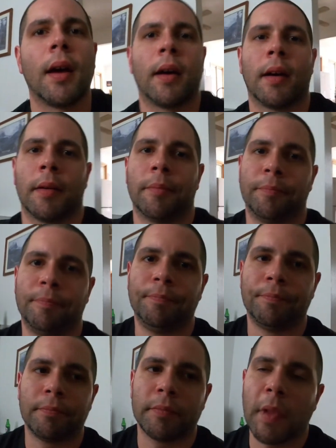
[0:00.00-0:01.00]

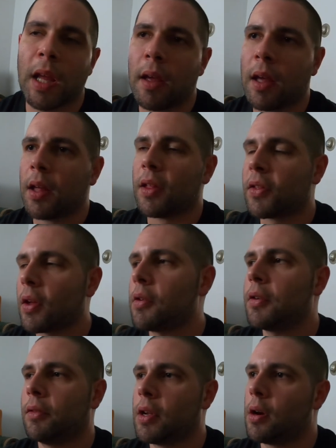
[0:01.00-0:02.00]
so
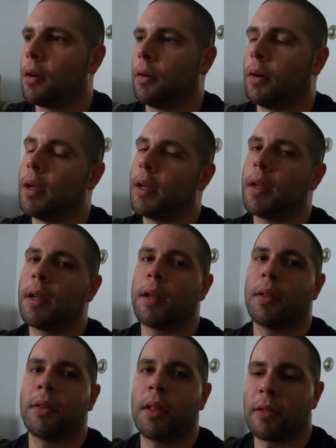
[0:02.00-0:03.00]
you know,
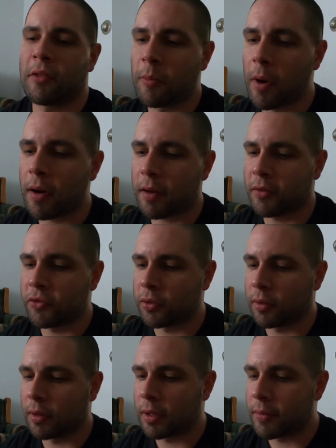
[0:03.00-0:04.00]
the smart
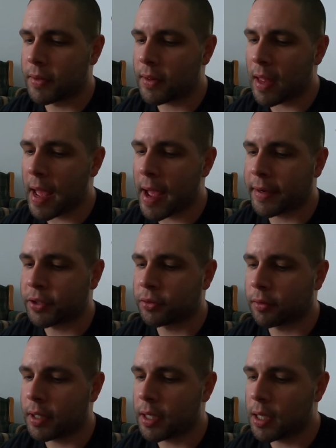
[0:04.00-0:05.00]
controller was
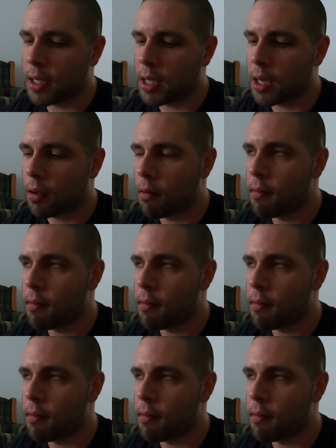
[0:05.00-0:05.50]
actually,